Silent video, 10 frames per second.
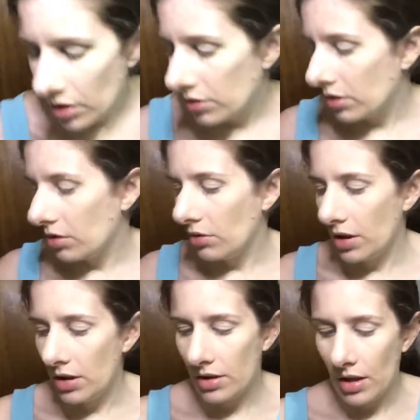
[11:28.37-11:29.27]
do
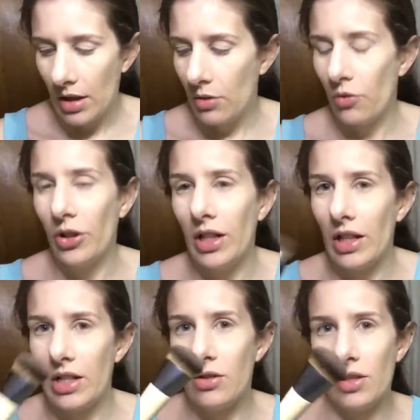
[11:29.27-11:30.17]
is, I don't really
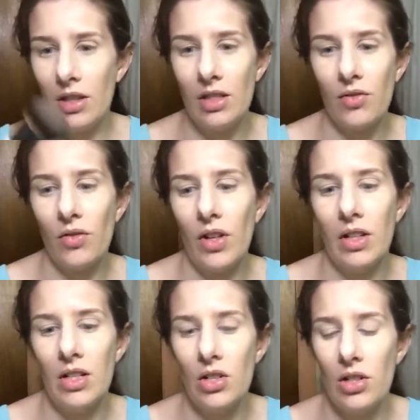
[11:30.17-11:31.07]
like using this for
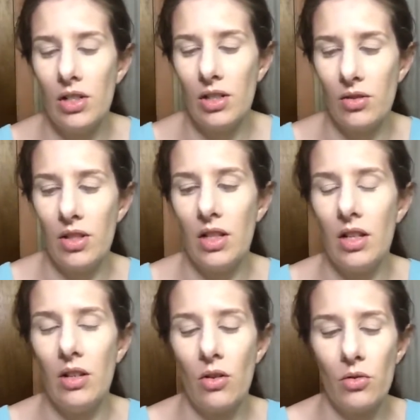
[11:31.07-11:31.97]
foundation. This is the
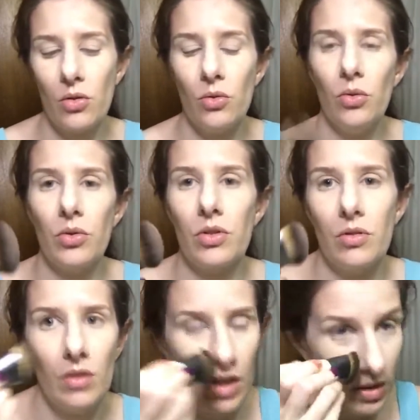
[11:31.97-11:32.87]
EcoTools
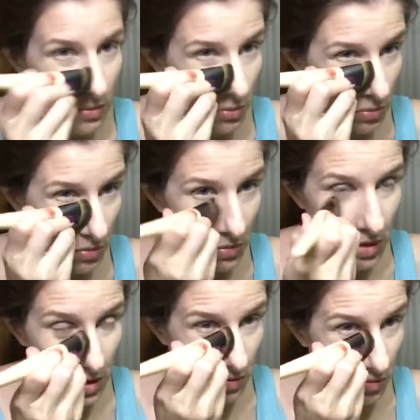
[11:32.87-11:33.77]

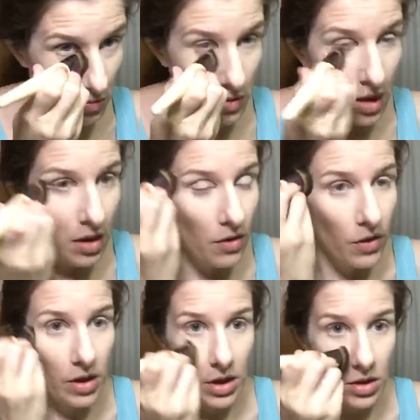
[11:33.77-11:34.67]
like
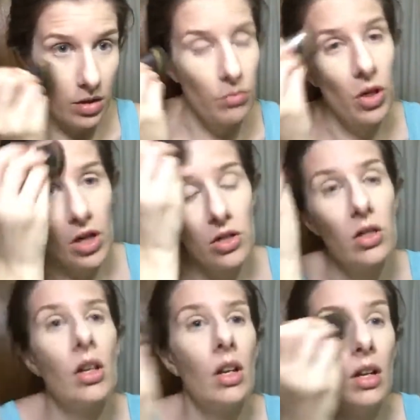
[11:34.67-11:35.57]
foundation
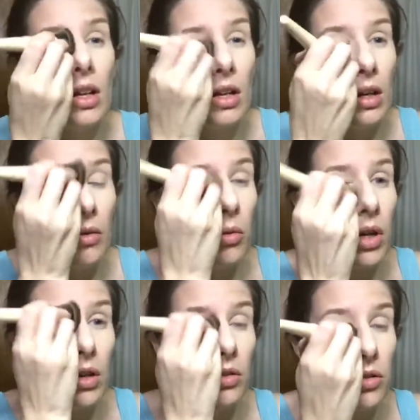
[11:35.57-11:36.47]
brush. What
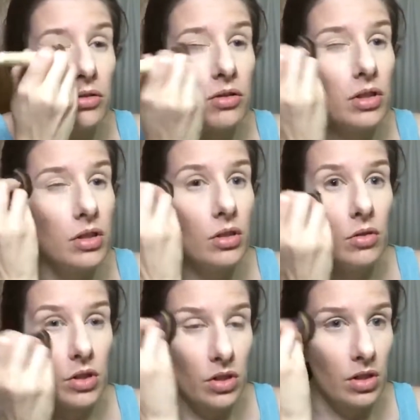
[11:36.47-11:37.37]
I'll usually do
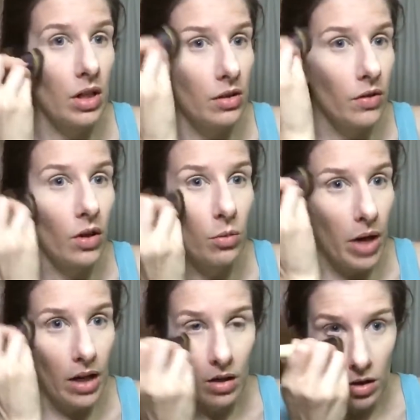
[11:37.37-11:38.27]
is just kind of go
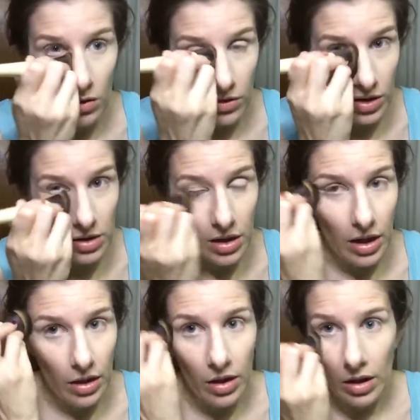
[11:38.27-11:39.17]
back over this
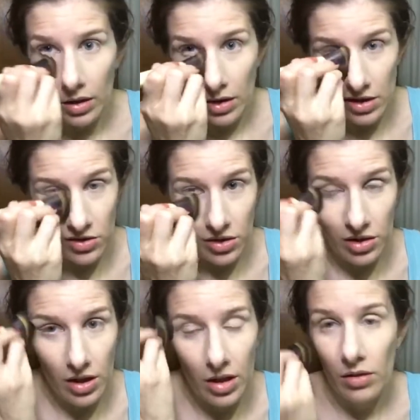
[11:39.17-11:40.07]
area and just
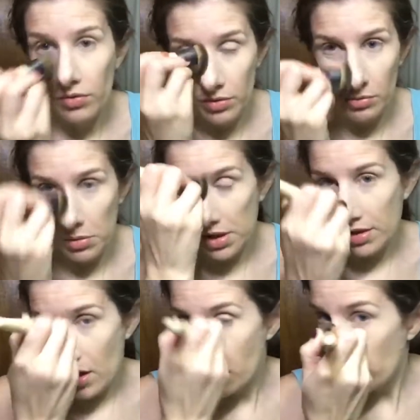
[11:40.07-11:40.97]
kind of
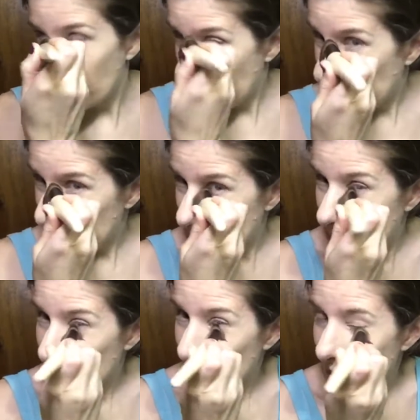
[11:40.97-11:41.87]
massage the powder
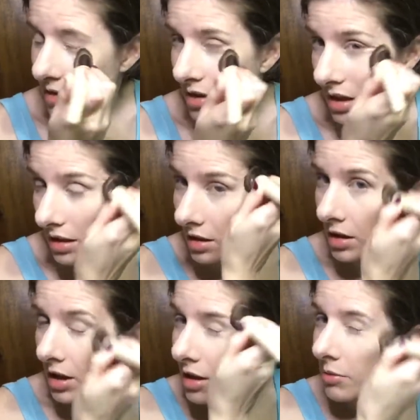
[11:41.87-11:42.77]
into my skin,